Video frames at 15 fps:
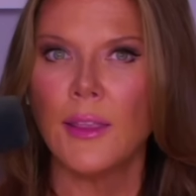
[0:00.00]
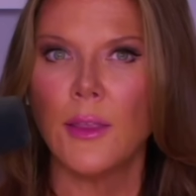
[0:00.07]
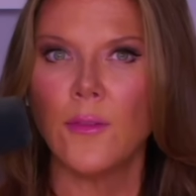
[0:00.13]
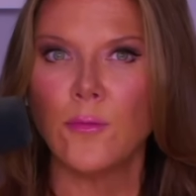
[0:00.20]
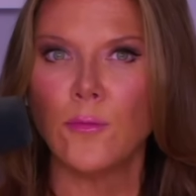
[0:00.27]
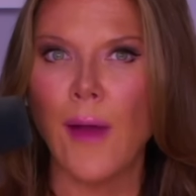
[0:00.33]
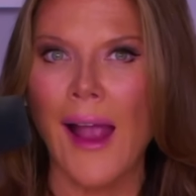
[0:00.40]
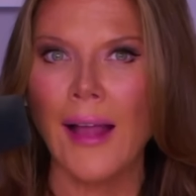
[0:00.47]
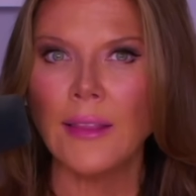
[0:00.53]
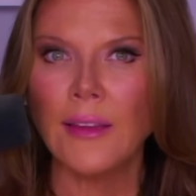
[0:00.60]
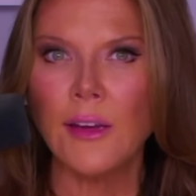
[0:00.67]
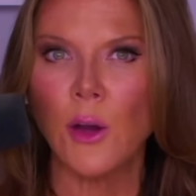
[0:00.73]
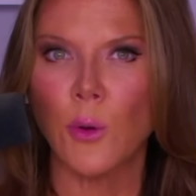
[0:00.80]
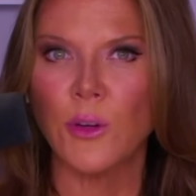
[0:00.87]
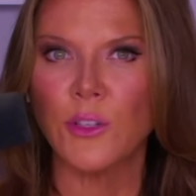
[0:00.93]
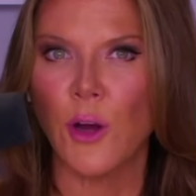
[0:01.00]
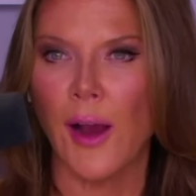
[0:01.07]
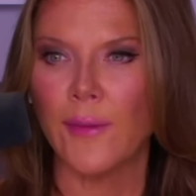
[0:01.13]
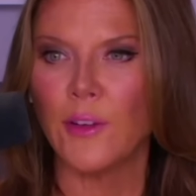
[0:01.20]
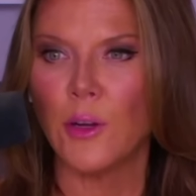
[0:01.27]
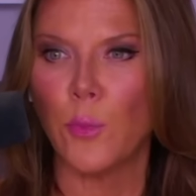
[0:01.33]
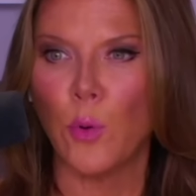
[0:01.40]
The rally goers are
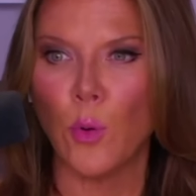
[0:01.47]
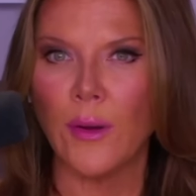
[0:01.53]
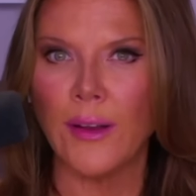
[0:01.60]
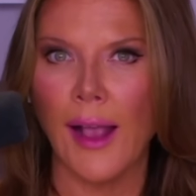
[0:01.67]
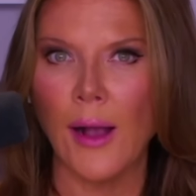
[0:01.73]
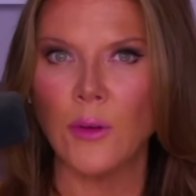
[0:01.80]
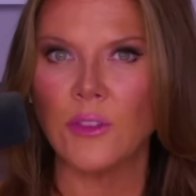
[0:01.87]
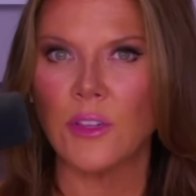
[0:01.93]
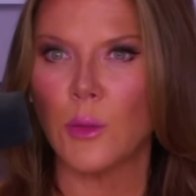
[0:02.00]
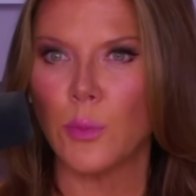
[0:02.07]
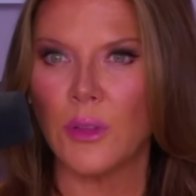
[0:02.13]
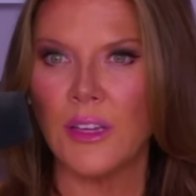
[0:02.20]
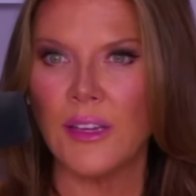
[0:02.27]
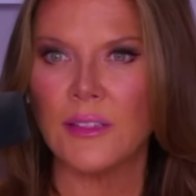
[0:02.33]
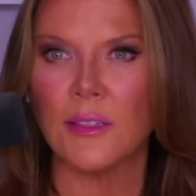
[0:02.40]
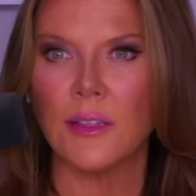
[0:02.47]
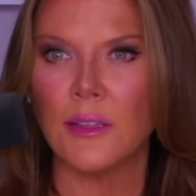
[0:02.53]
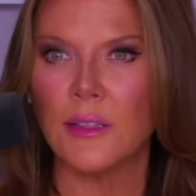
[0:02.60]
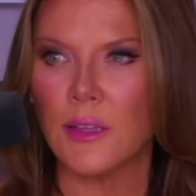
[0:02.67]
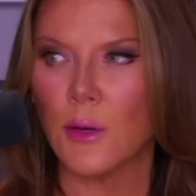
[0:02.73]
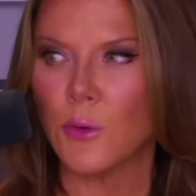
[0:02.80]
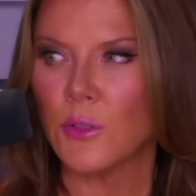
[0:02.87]
having to point out to the police and
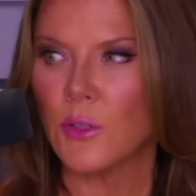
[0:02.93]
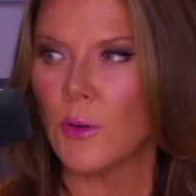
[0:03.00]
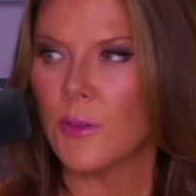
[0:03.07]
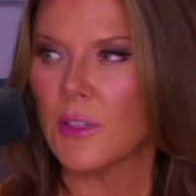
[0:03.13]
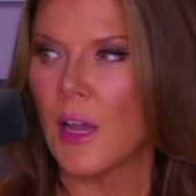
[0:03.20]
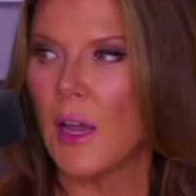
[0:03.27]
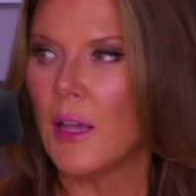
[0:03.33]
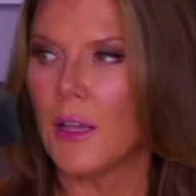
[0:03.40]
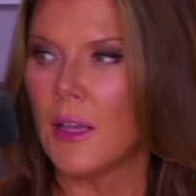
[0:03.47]
to the Secret Service